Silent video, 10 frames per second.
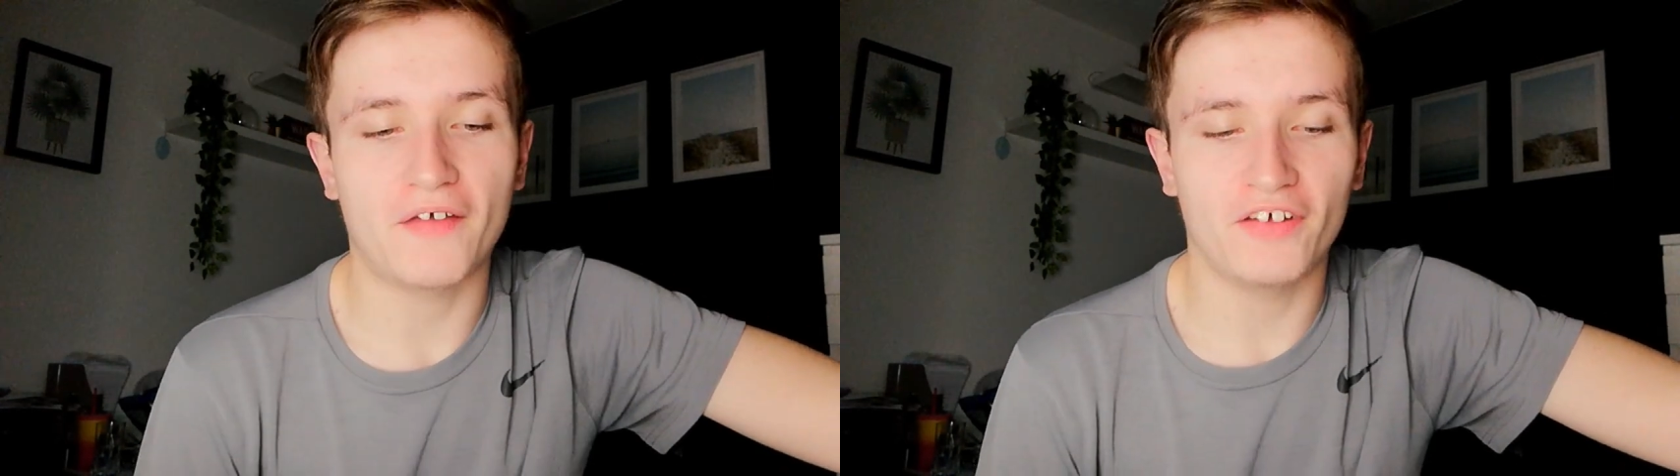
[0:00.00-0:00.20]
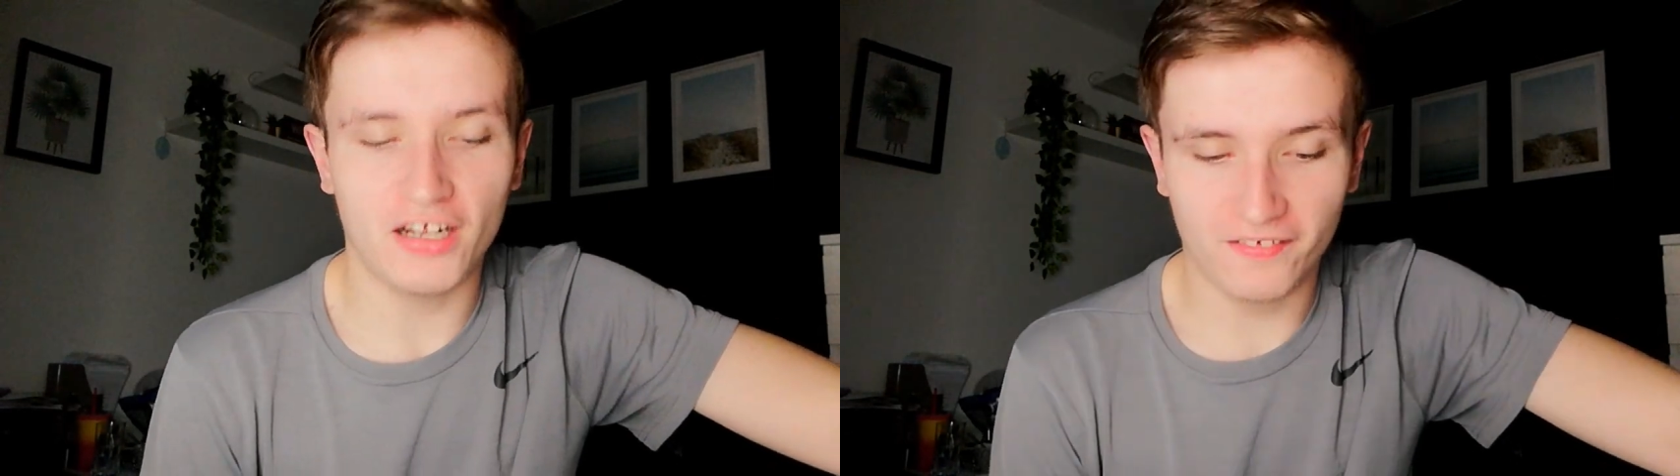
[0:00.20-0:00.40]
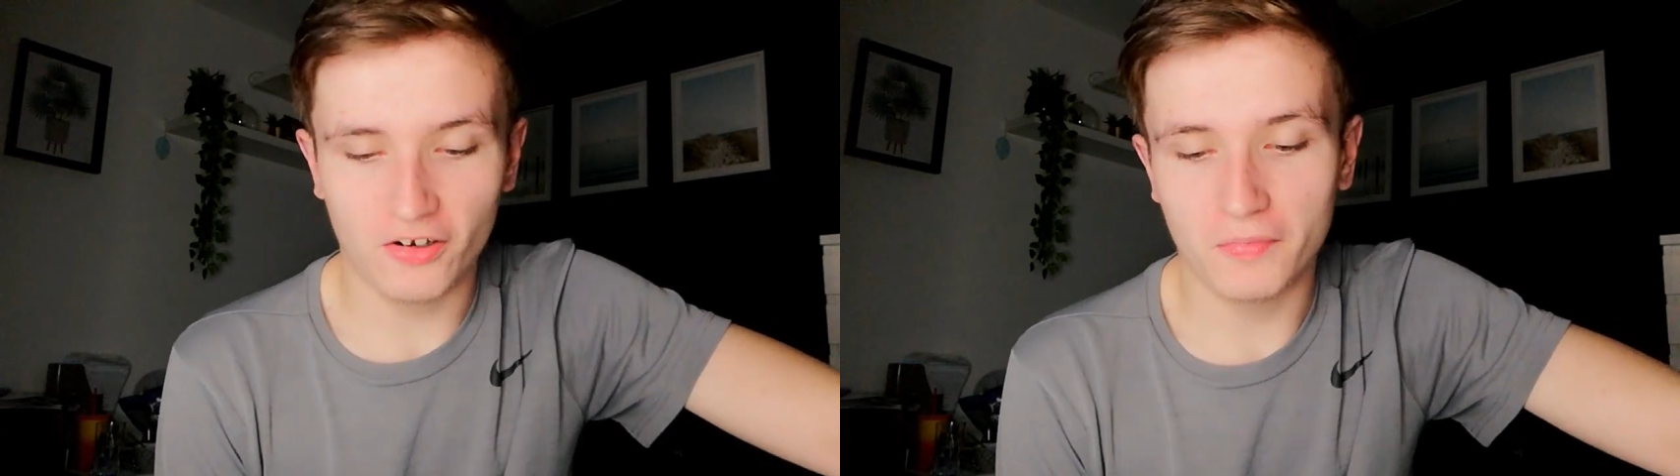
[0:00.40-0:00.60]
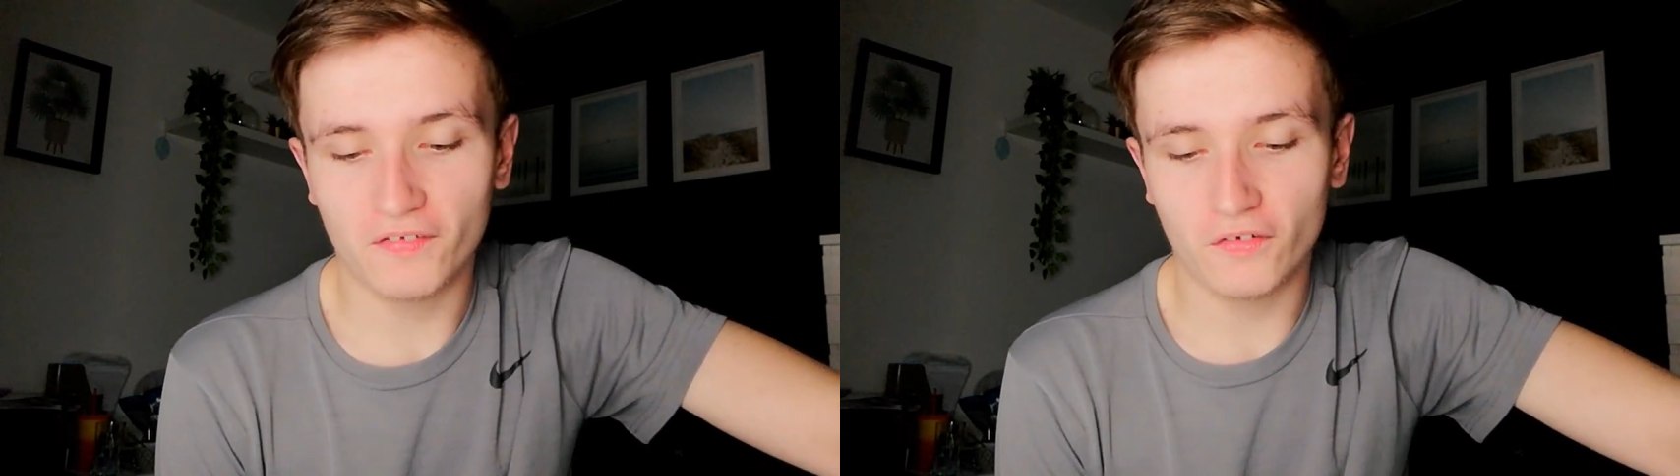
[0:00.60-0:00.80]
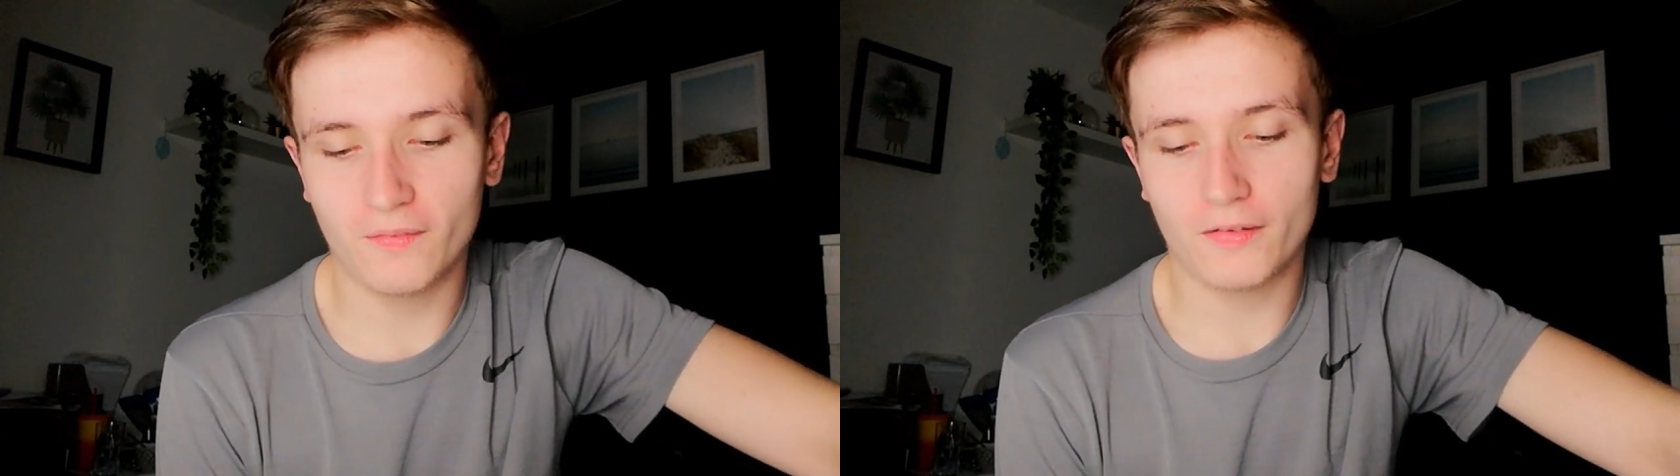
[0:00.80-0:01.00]
yeah, I feel like
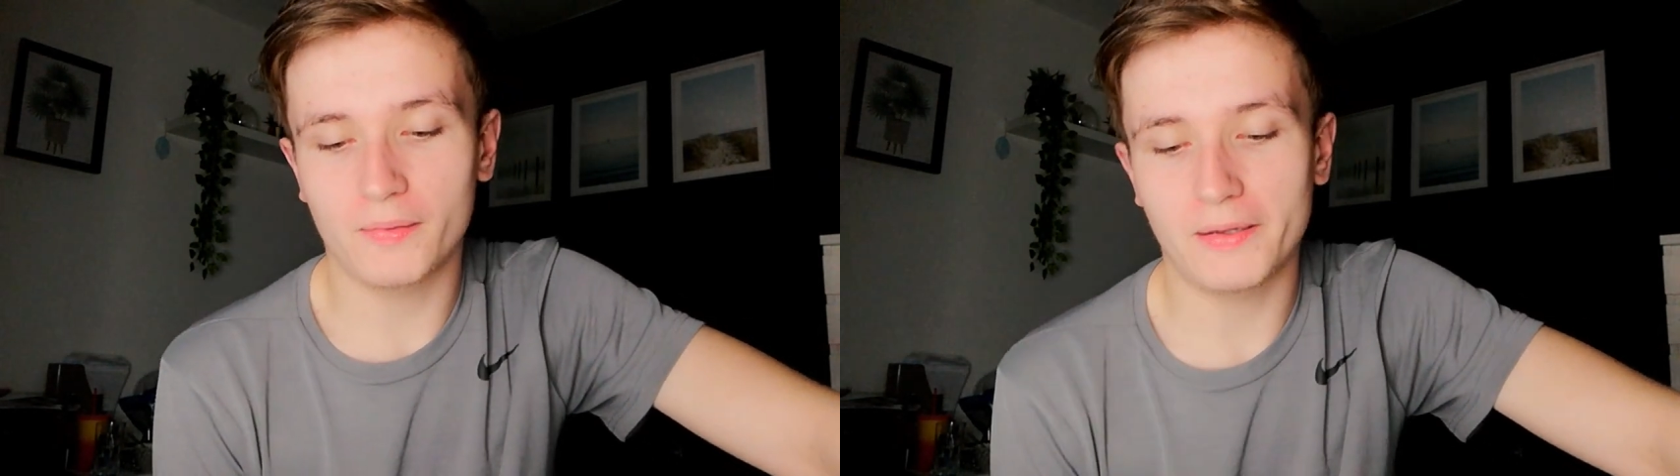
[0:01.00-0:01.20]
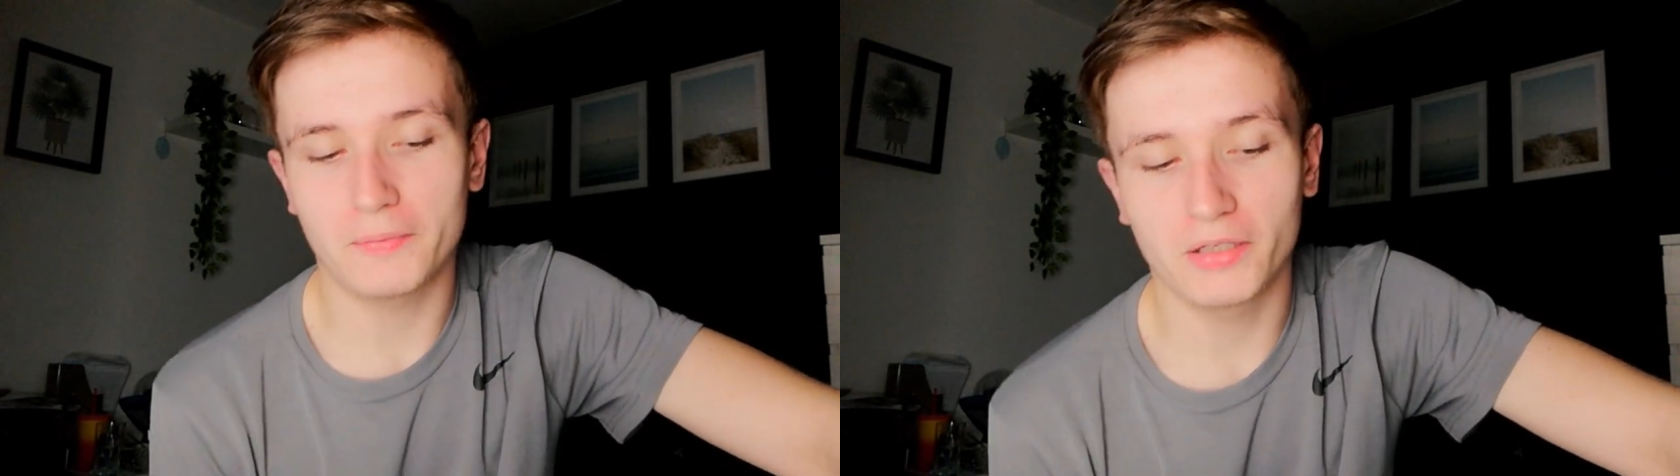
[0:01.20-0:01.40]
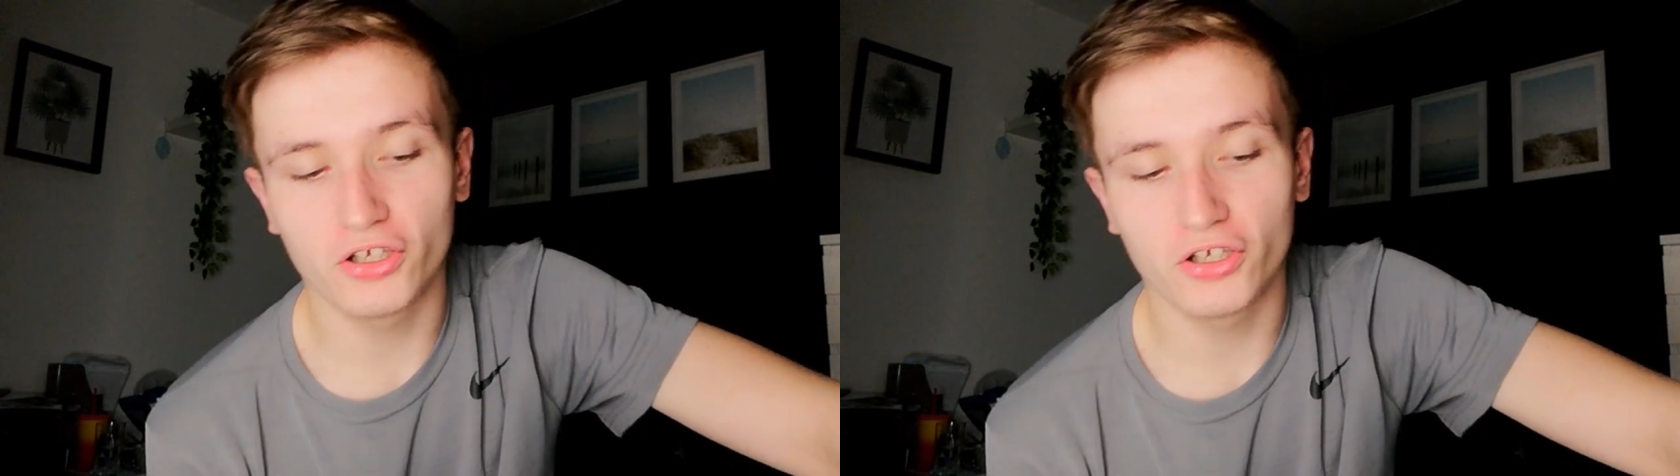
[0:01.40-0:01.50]
tiramisu has become like my